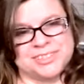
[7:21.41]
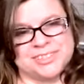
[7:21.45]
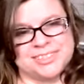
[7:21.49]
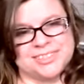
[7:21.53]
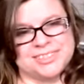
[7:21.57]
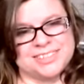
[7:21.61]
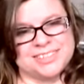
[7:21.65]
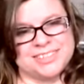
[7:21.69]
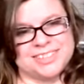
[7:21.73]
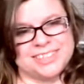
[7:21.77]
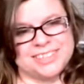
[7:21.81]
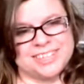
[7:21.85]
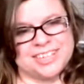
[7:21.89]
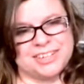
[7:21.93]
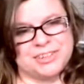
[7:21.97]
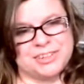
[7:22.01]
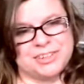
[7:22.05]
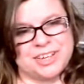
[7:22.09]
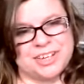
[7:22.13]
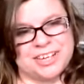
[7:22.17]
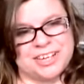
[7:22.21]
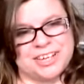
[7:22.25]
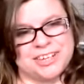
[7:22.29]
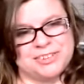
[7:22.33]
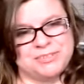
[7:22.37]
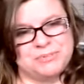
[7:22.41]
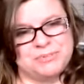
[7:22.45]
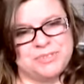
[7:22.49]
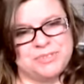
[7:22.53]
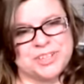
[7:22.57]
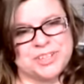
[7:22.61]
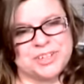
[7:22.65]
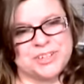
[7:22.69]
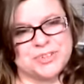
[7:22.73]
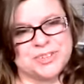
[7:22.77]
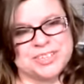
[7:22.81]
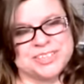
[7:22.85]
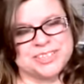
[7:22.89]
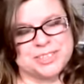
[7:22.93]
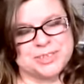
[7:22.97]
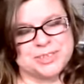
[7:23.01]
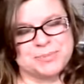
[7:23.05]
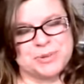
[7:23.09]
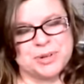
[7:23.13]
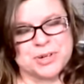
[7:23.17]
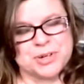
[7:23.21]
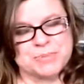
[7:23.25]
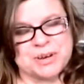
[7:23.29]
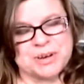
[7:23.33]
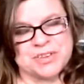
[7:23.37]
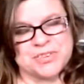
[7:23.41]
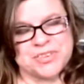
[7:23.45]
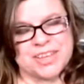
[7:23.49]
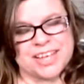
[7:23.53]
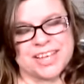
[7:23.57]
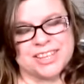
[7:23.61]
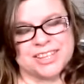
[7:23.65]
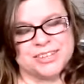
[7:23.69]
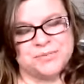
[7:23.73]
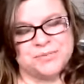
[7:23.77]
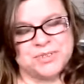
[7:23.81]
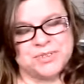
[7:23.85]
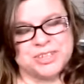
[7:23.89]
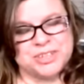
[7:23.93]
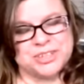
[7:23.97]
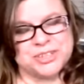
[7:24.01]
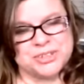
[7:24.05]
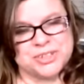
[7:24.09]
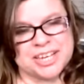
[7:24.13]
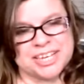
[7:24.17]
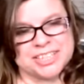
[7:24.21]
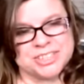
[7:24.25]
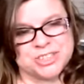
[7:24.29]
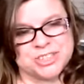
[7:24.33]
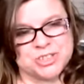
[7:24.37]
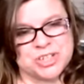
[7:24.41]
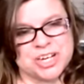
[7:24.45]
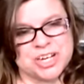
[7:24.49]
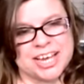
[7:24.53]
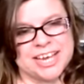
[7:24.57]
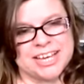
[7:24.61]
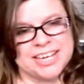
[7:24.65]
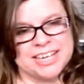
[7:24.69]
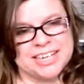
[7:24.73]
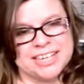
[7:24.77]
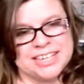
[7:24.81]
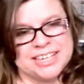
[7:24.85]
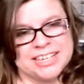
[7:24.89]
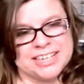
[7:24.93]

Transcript: It, I, I literally spoke about that in the video yesterday